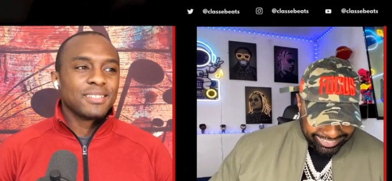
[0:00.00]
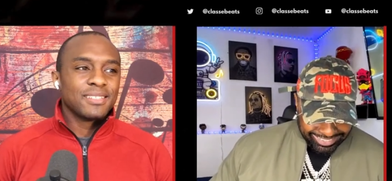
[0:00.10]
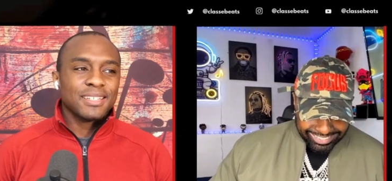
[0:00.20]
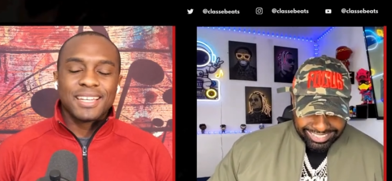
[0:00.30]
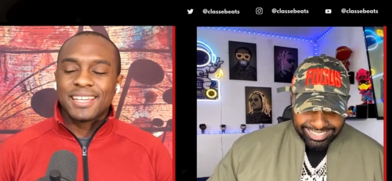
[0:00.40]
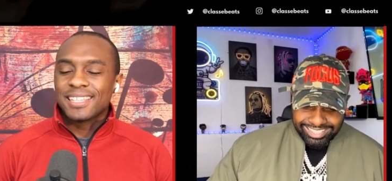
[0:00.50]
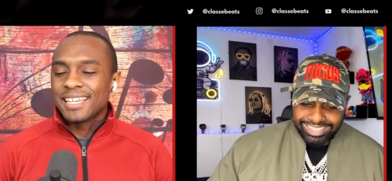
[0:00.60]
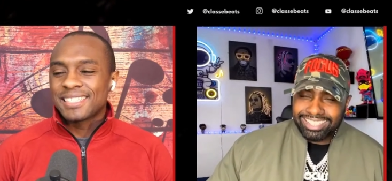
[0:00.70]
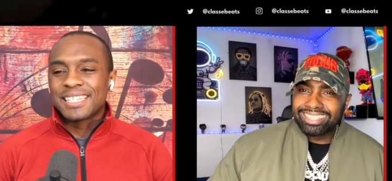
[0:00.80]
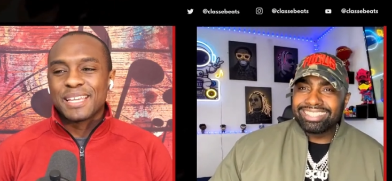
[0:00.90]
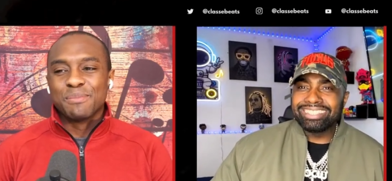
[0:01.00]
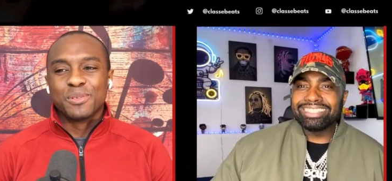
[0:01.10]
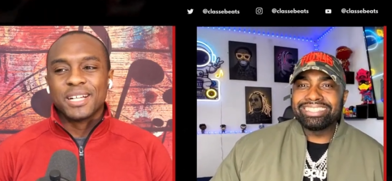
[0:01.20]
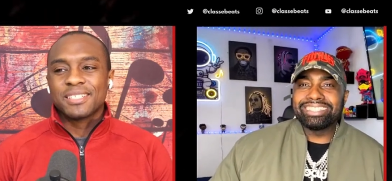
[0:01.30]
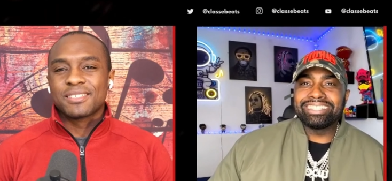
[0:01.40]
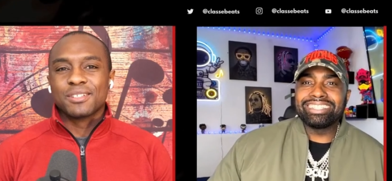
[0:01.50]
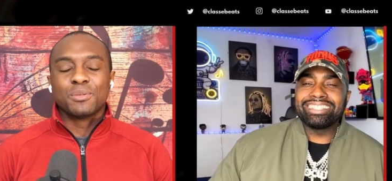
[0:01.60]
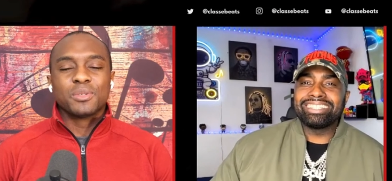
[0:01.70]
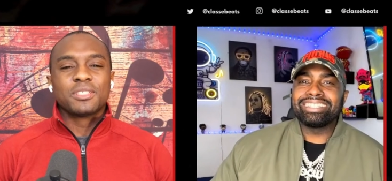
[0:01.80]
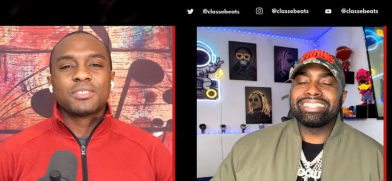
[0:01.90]
Speaker 1: yeah that same way so
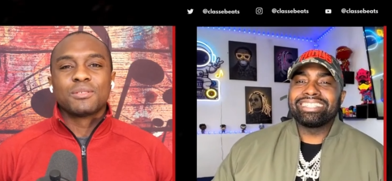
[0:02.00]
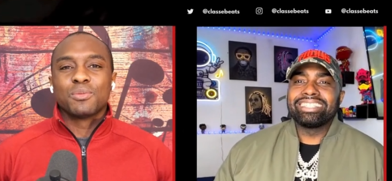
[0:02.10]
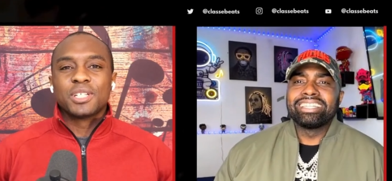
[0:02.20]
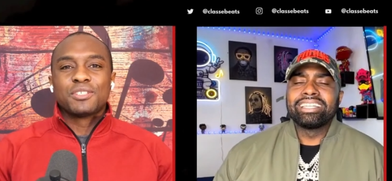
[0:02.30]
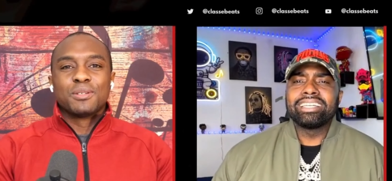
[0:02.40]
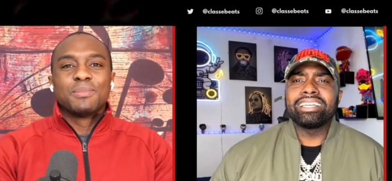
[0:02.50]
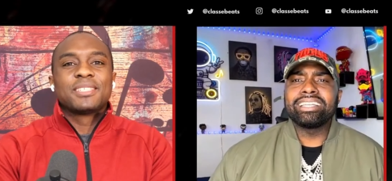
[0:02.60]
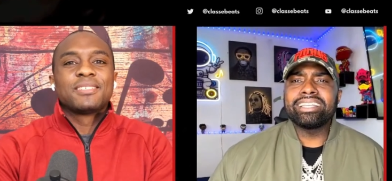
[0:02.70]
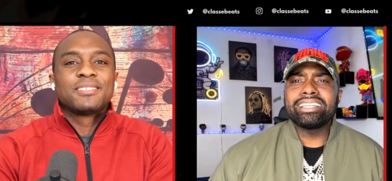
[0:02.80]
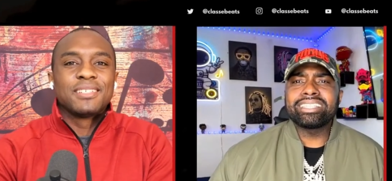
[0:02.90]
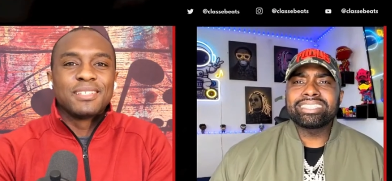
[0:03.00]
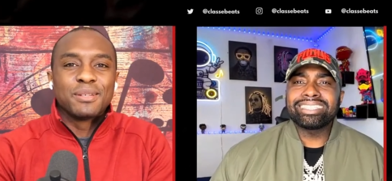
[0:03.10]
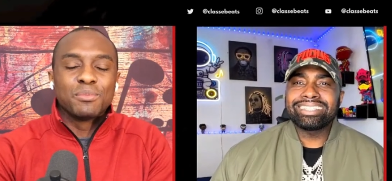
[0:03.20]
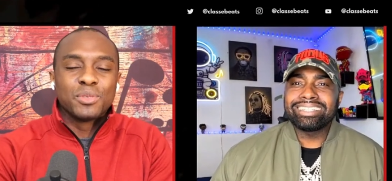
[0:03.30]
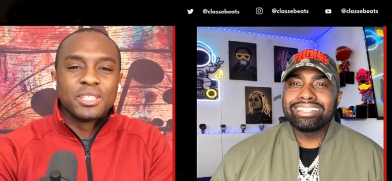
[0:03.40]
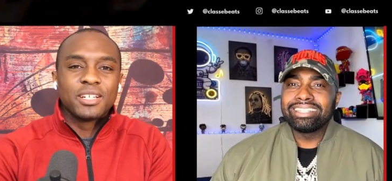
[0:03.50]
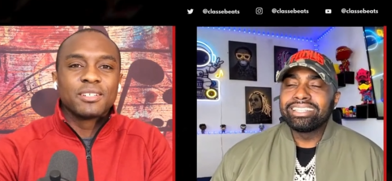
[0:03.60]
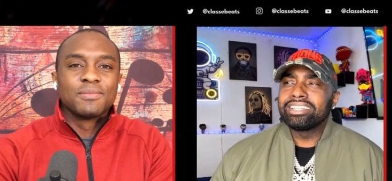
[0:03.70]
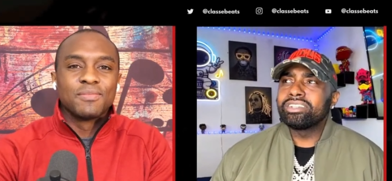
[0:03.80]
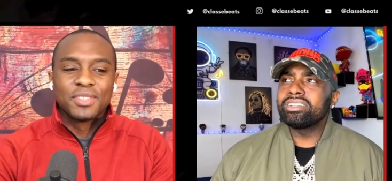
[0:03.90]
what's what's your message to them when they're
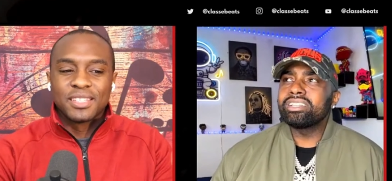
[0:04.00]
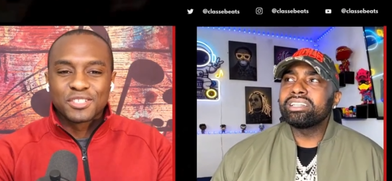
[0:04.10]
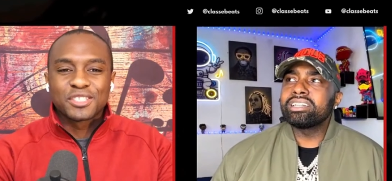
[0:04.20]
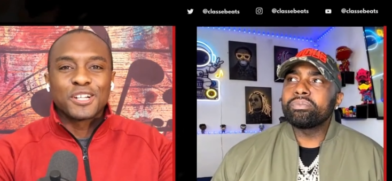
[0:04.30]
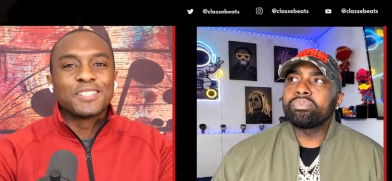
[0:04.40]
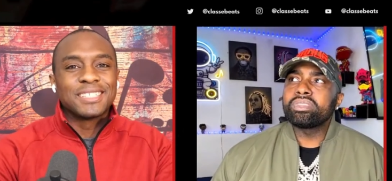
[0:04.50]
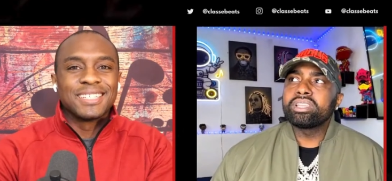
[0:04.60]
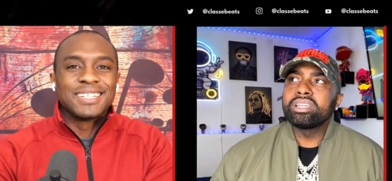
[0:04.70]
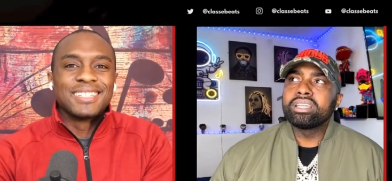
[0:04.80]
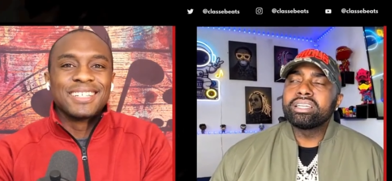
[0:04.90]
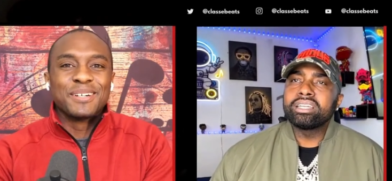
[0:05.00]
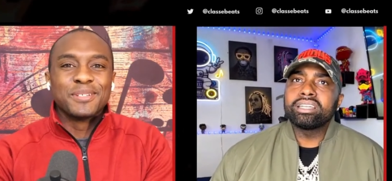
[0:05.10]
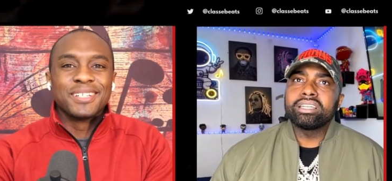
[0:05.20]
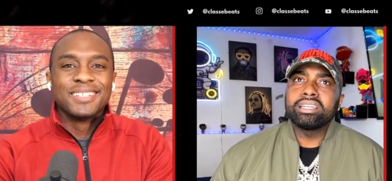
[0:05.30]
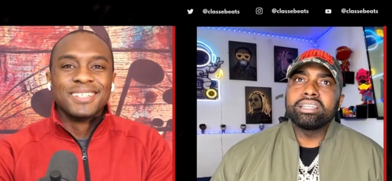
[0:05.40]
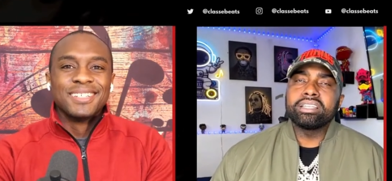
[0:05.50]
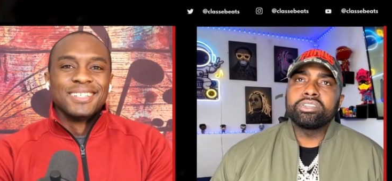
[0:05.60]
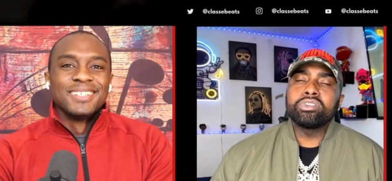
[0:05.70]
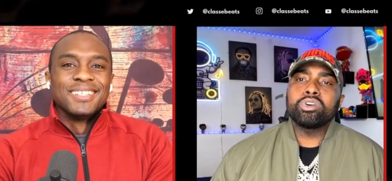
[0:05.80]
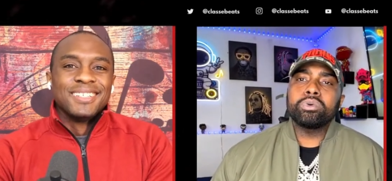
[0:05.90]
they're starting thinking that way
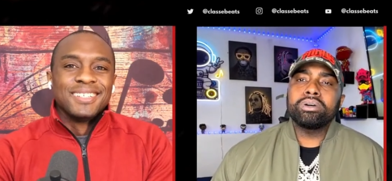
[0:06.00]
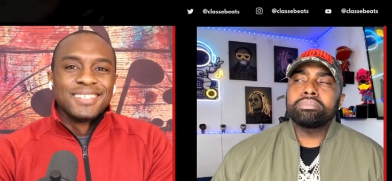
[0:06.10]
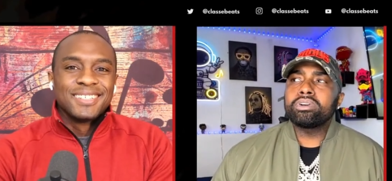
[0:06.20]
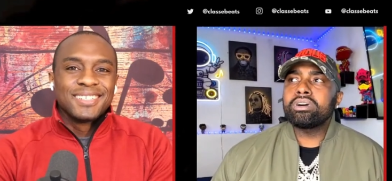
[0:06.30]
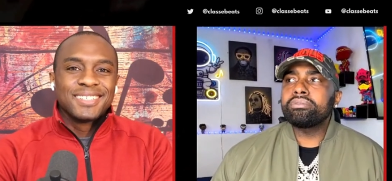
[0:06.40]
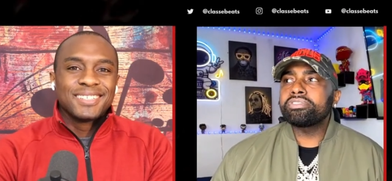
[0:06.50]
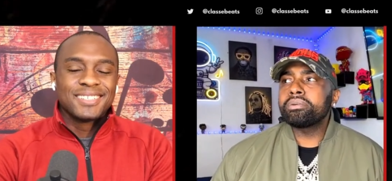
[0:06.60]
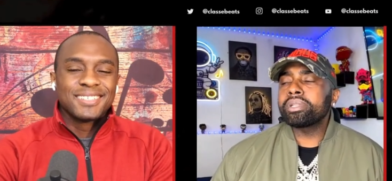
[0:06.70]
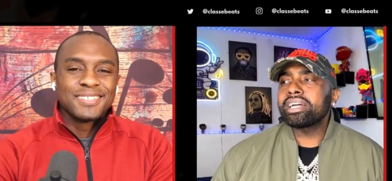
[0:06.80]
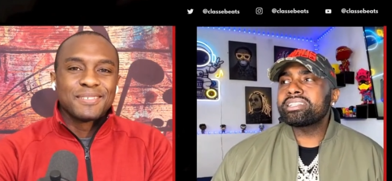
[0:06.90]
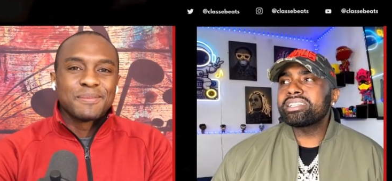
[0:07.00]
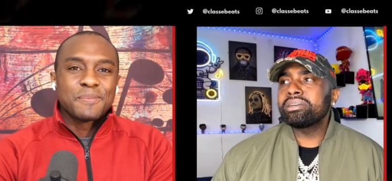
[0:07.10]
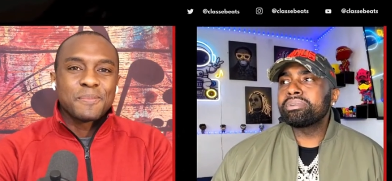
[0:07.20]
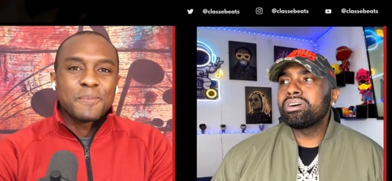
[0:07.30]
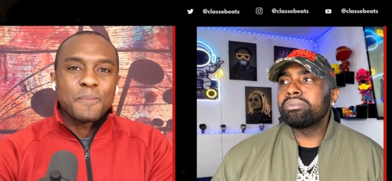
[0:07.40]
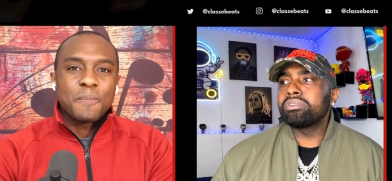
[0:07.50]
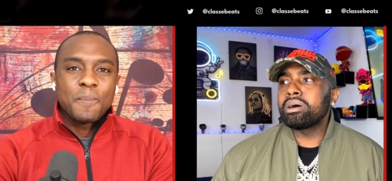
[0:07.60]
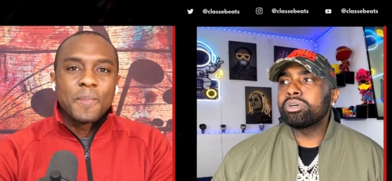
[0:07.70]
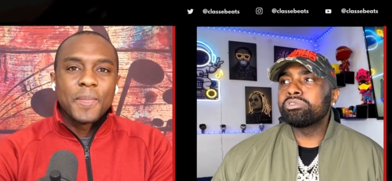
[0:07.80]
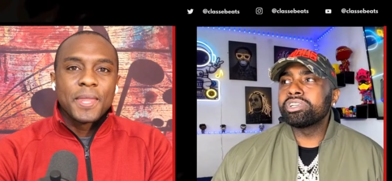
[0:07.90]
Speaker 2: you know what bro i'm from like i said
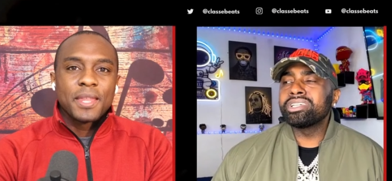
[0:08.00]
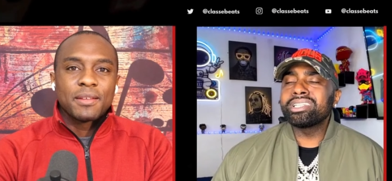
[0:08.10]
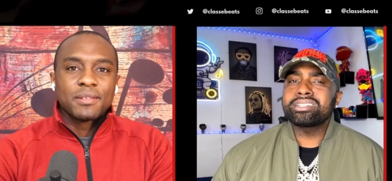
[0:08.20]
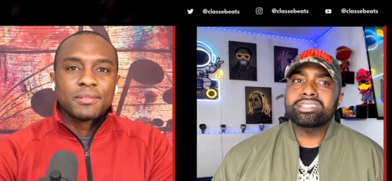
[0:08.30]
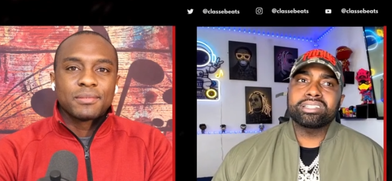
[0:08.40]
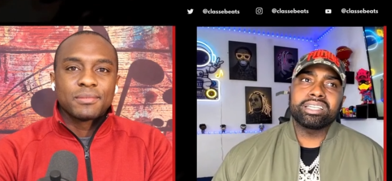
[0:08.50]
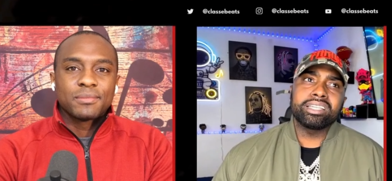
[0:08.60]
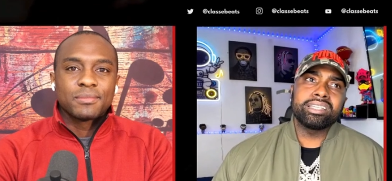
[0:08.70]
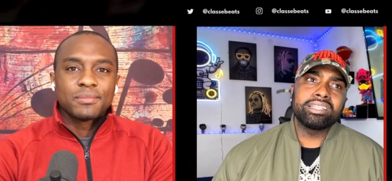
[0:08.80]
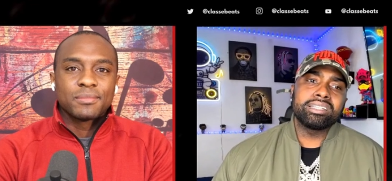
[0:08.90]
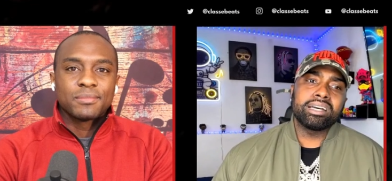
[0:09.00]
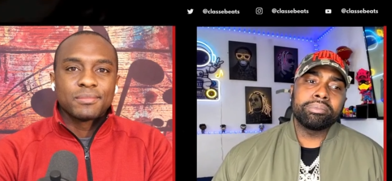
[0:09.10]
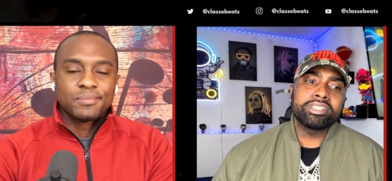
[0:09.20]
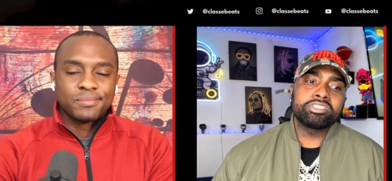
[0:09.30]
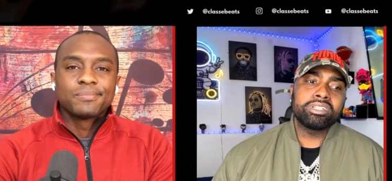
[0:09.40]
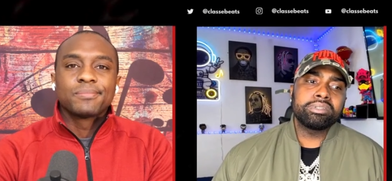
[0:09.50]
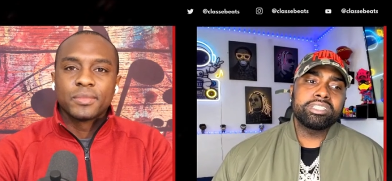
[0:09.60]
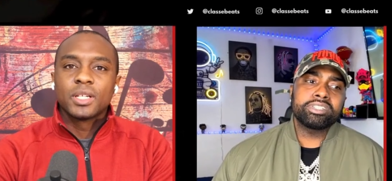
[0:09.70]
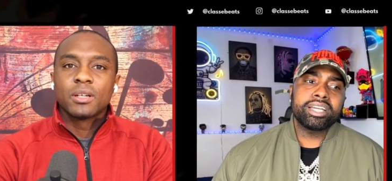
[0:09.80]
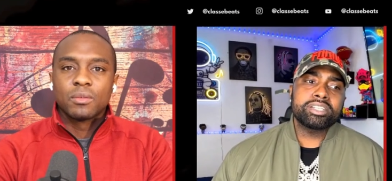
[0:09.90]
bro i'm a, I'm a realist and i'm
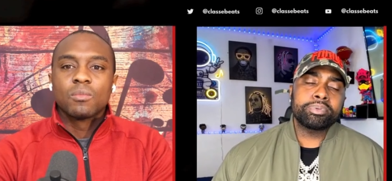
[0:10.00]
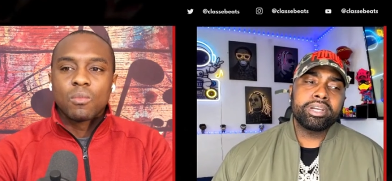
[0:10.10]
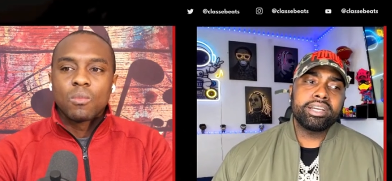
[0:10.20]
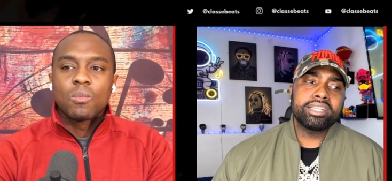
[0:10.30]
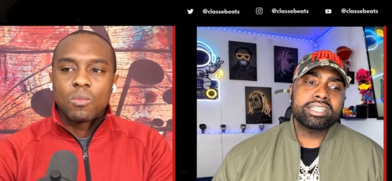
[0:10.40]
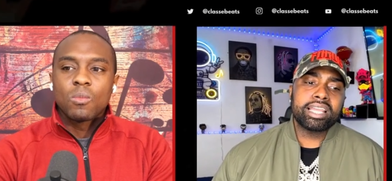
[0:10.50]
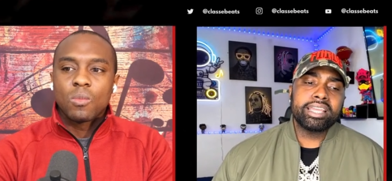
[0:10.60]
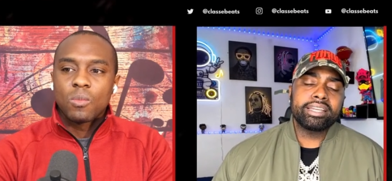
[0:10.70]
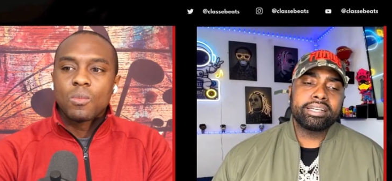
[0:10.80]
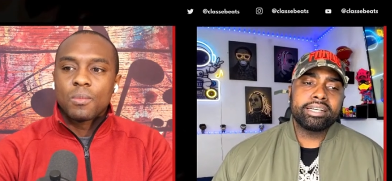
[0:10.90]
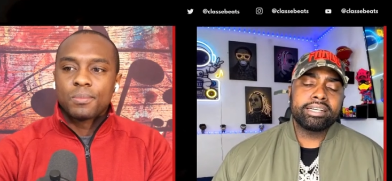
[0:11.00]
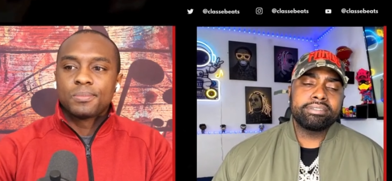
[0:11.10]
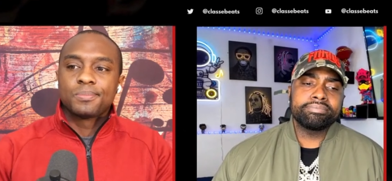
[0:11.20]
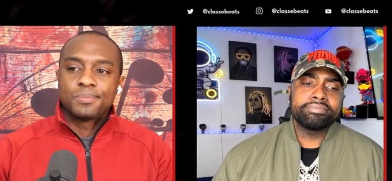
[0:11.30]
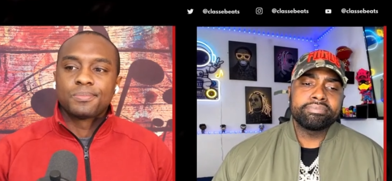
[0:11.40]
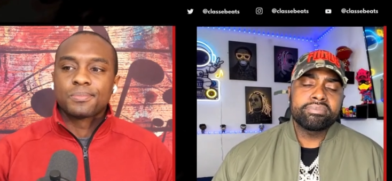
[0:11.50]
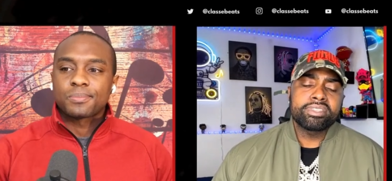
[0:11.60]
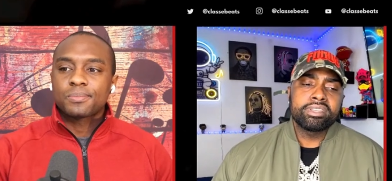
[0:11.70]
extremely yeah. transparent it's like um